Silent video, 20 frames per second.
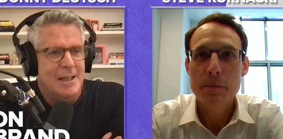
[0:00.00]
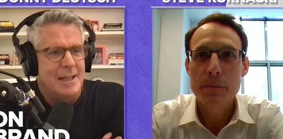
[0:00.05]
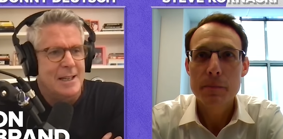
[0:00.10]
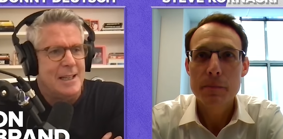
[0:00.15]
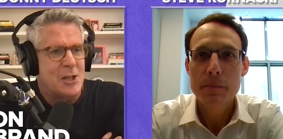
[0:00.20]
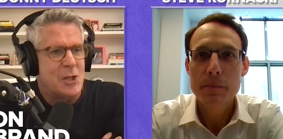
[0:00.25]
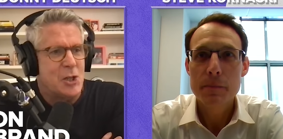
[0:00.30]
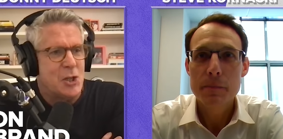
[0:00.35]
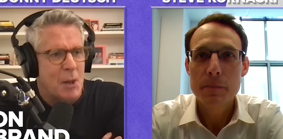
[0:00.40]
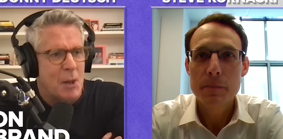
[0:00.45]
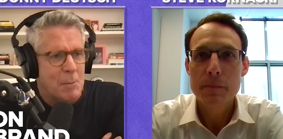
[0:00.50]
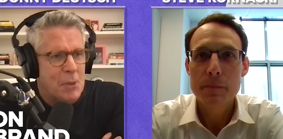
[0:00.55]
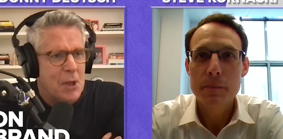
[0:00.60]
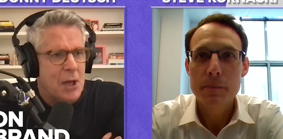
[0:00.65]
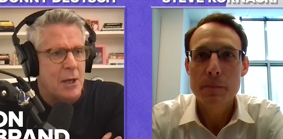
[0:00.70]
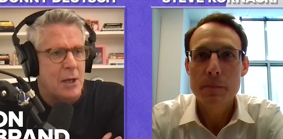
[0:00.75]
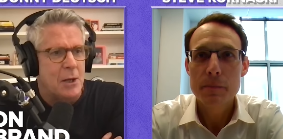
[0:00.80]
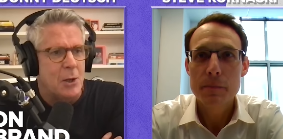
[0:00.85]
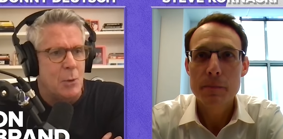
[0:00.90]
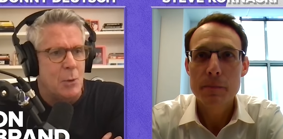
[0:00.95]
Speaker 1: there's
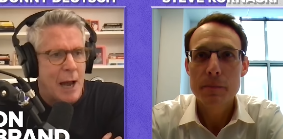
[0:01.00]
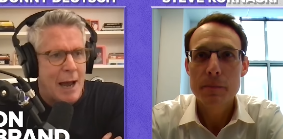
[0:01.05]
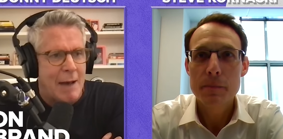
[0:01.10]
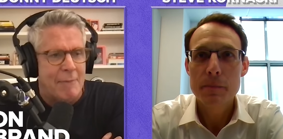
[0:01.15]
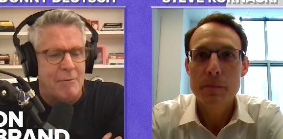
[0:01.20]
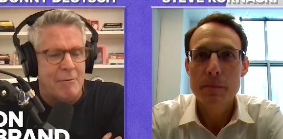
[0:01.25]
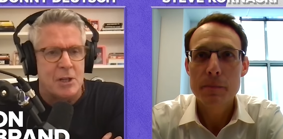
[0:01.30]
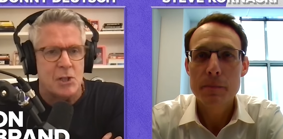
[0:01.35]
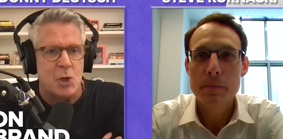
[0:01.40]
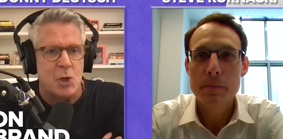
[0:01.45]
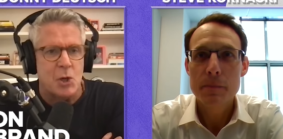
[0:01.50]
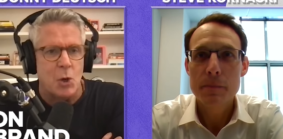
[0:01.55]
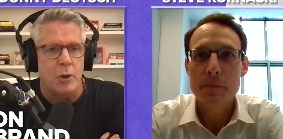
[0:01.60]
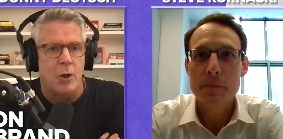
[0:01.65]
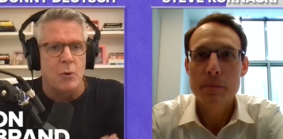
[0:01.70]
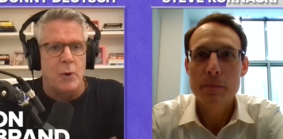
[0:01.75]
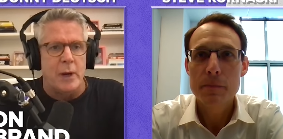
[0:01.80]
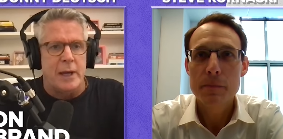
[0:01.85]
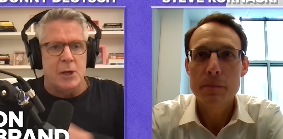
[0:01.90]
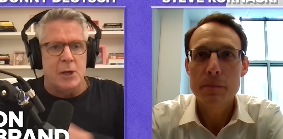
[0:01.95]
something you have this.
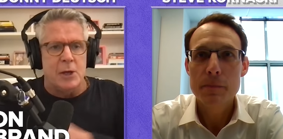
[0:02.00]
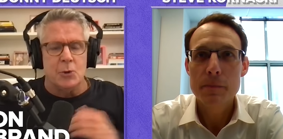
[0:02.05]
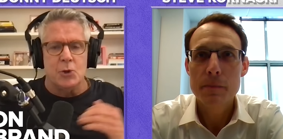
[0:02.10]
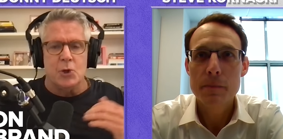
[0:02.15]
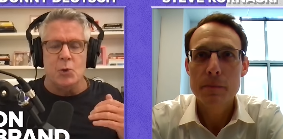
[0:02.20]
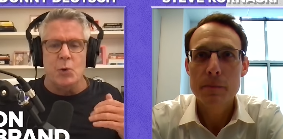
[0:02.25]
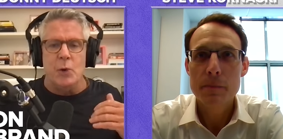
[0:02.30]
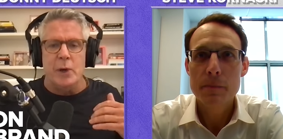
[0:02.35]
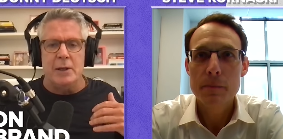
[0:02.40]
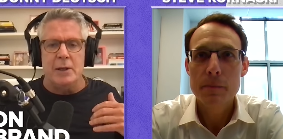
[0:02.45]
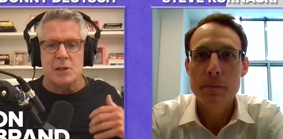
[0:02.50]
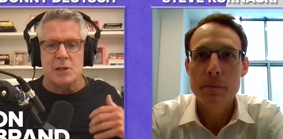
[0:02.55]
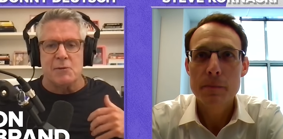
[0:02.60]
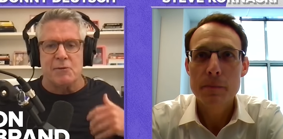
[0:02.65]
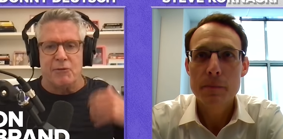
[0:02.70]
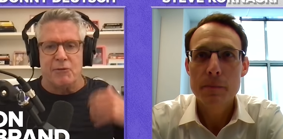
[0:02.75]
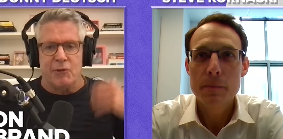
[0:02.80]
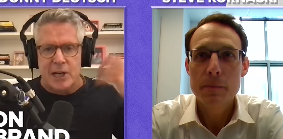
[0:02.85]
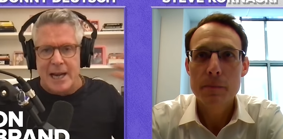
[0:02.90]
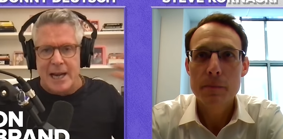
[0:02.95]
Although you're doing this
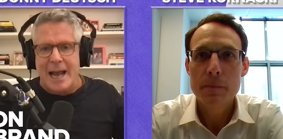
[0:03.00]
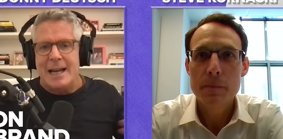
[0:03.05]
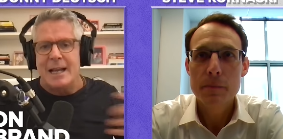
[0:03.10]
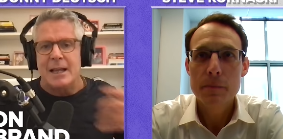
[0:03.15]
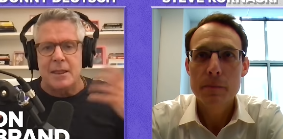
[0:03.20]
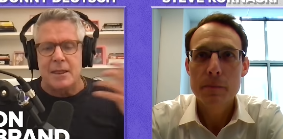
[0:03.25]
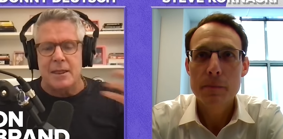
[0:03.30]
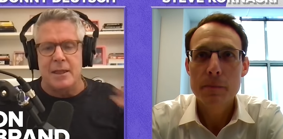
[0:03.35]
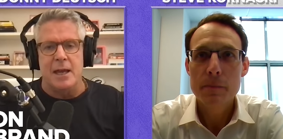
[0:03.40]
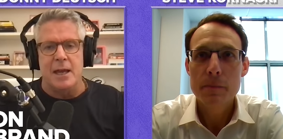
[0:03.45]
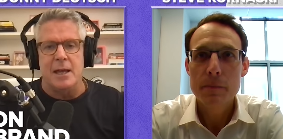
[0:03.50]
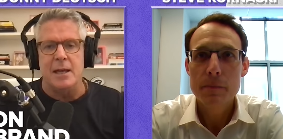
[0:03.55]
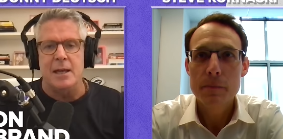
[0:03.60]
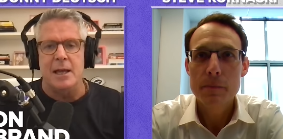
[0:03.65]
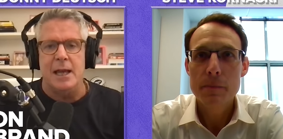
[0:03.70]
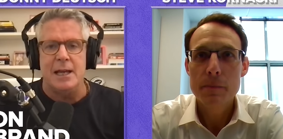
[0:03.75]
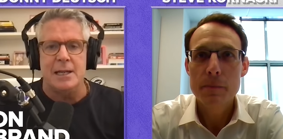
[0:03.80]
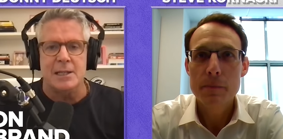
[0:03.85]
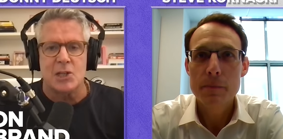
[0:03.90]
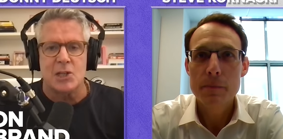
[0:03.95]
frenetic thing,
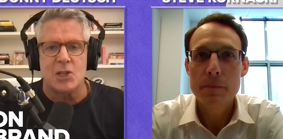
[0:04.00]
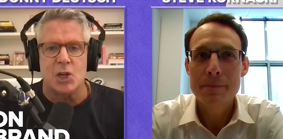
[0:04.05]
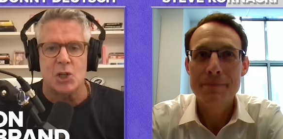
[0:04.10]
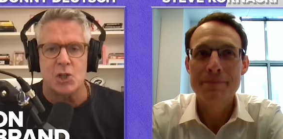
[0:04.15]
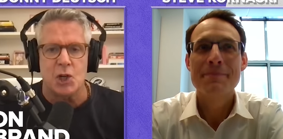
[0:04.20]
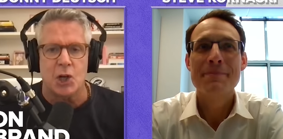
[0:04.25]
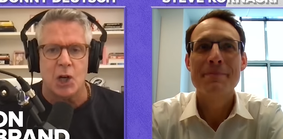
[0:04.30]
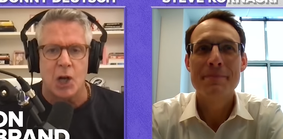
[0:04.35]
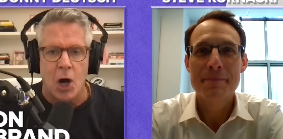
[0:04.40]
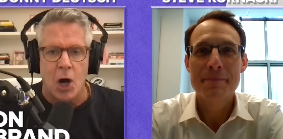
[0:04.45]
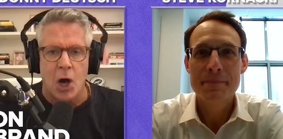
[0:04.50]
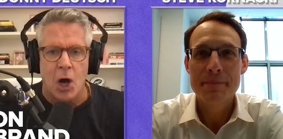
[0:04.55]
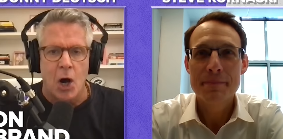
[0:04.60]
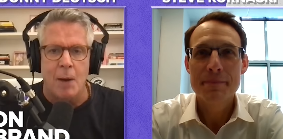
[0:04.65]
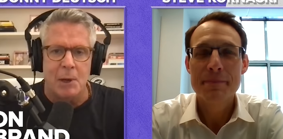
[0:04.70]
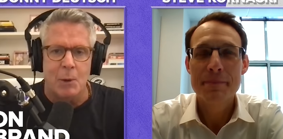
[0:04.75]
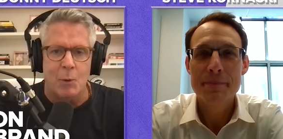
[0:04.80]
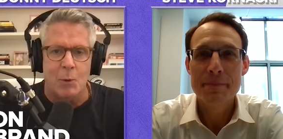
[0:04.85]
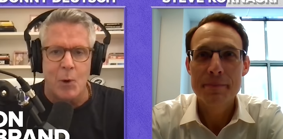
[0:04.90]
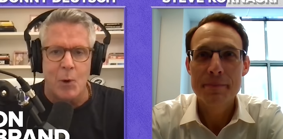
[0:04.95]
it's such a
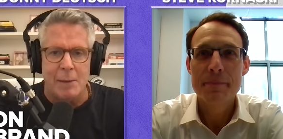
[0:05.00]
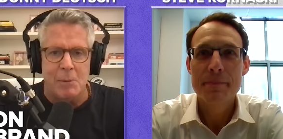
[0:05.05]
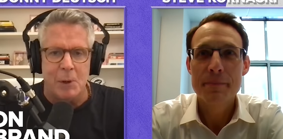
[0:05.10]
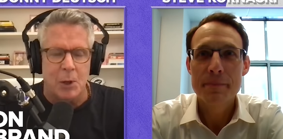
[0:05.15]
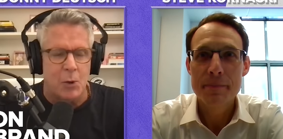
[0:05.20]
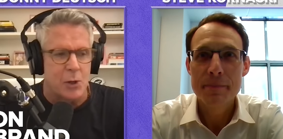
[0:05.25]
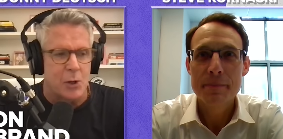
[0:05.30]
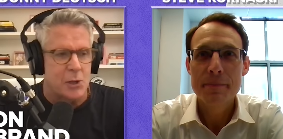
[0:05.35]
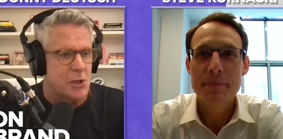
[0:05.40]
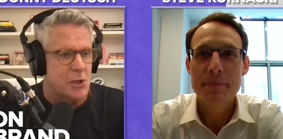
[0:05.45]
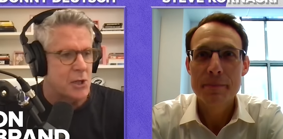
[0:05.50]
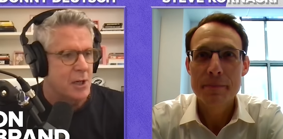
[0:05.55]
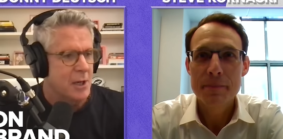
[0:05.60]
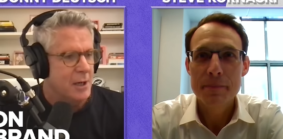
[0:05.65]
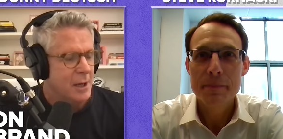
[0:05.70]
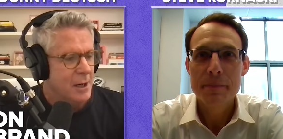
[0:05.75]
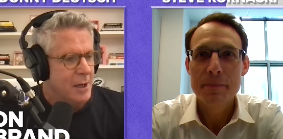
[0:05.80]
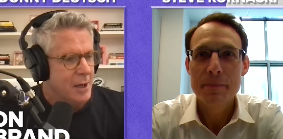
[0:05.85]
calming way because